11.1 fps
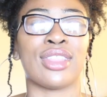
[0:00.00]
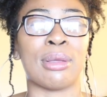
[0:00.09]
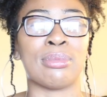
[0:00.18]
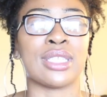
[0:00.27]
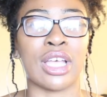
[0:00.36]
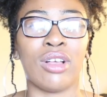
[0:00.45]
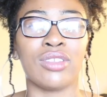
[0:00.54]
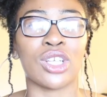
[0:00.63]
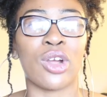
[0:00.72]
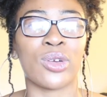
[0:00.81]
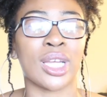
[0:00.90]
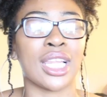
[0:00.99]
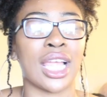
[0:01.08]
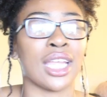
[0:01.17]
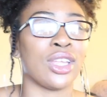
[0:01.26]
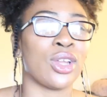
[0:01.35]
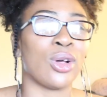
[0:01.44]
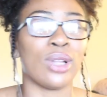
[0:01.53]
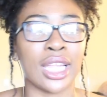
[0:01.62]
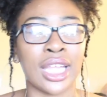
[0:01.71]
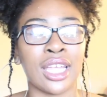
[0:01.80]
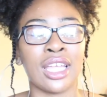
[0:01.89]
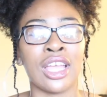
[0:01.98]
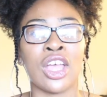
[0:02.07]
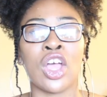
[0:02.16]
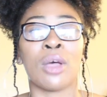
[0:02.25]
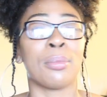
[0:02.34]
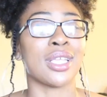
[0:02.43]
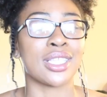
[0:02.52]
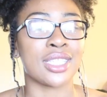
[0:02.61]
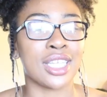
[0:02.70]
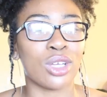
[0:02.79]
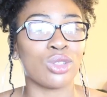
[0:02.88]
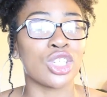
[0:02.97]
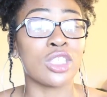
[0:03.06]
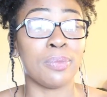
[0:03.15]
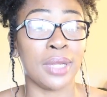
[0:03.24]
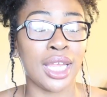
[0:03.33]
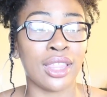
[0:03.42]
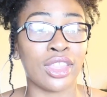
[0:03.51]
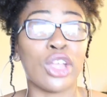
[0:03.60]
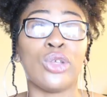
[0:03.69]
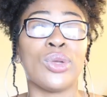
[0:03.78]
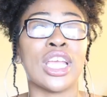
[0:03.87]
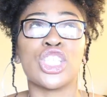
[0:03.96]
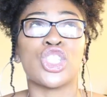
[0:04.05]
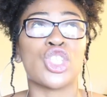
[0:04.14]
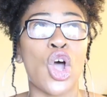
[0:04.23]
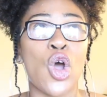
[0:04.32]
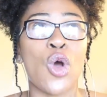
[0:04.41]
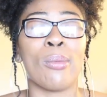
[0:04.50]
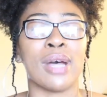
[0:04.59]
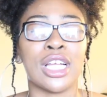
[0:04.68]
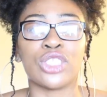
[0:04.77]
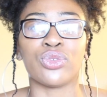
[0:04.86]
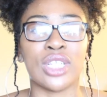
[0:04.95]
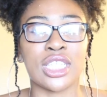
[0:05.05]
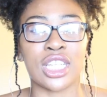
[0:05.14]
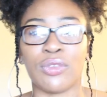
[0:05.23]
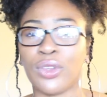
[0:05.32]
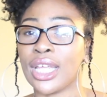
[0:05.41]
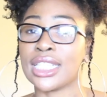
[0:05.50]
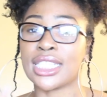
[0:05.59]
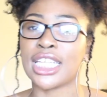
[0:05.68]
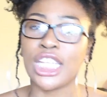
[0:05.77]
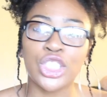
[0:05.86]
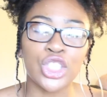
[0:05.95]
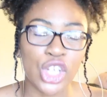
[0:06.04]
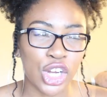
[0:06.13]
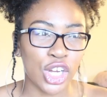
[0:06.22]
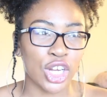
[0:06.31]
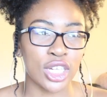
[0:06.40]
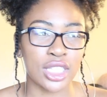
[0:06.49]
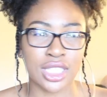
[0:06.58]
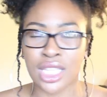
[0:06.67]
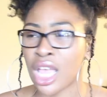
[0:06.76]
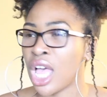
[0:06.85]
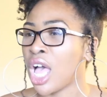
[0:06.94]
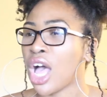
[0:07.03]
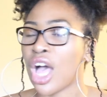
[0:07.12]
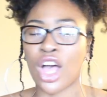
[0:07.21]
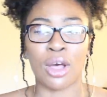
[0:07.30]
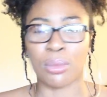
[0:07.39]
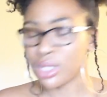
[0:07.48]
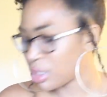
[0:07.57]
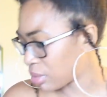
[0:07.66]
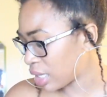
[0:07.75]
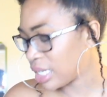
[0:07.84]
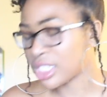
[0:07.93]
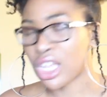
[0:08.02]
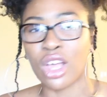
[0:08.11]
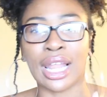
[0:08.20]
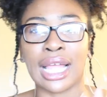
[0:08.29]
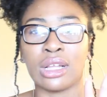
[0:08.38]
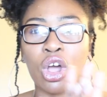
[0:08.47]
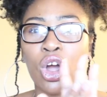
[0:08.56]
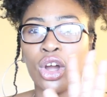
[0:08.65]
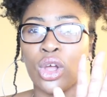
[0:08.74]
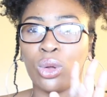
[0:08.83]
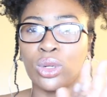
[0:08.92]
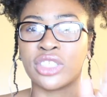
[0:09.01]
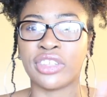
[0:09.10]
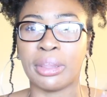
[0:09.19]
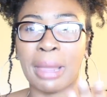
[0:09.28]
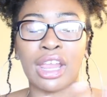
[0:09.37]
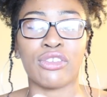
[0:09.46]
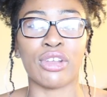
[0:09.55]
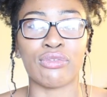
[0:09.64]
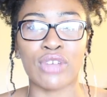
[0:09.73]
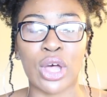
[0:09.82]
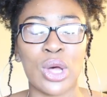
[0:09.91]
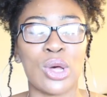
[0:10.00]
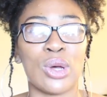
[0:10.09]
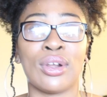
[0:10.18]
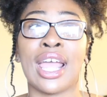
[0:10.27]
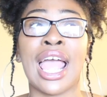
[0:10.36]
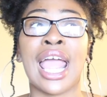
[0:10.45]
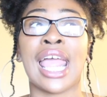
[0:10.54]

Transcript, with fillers: themselves already like you know lit but still just being there you get so much free stuff you get t-shirts um, what's some things called like card holders for the back of your phone